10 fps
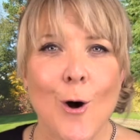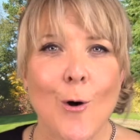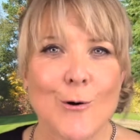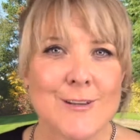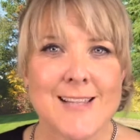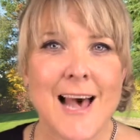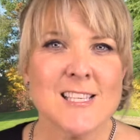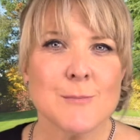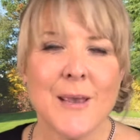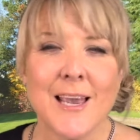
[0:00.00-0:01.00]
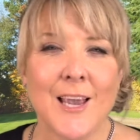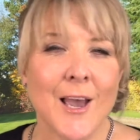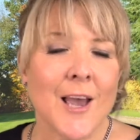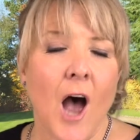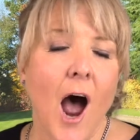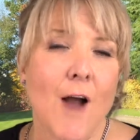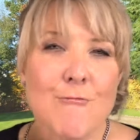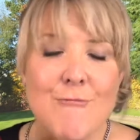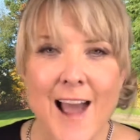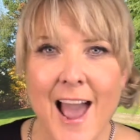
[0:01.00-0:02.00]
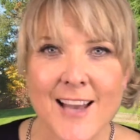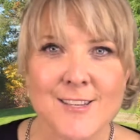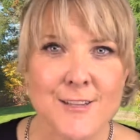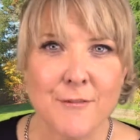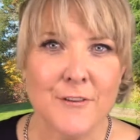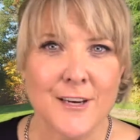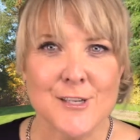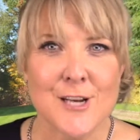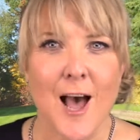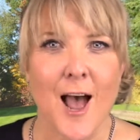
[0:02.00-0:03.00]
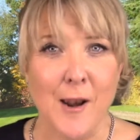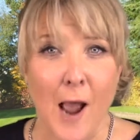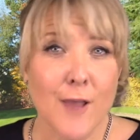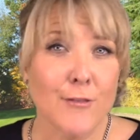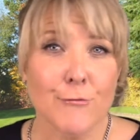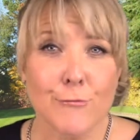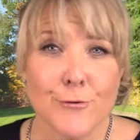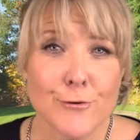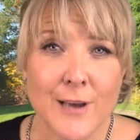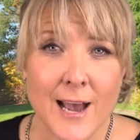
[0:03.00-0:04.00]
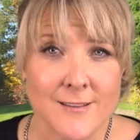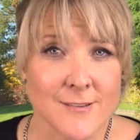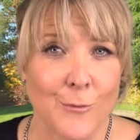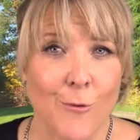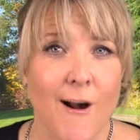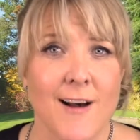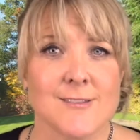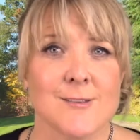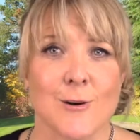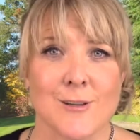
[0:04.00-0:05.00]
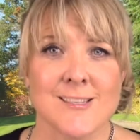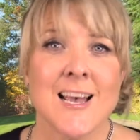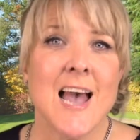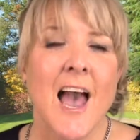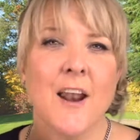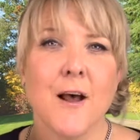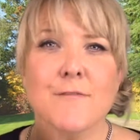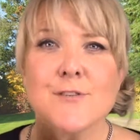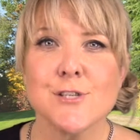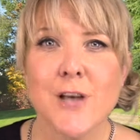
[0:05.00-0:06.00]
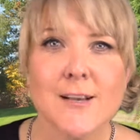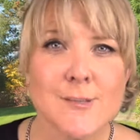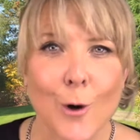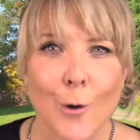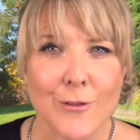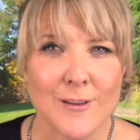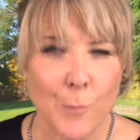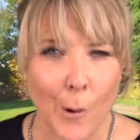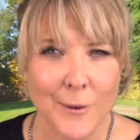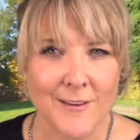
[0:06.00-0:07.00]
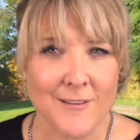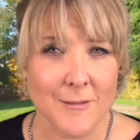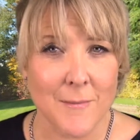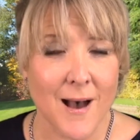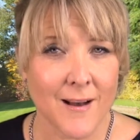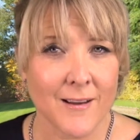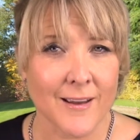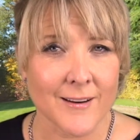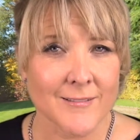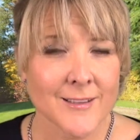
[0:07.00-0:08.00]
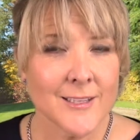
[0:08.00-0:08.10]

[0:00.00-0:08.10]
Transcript: Or does that speak, I ran to the finish line, I threw down some grass sods, and I've just gotten this property to the market?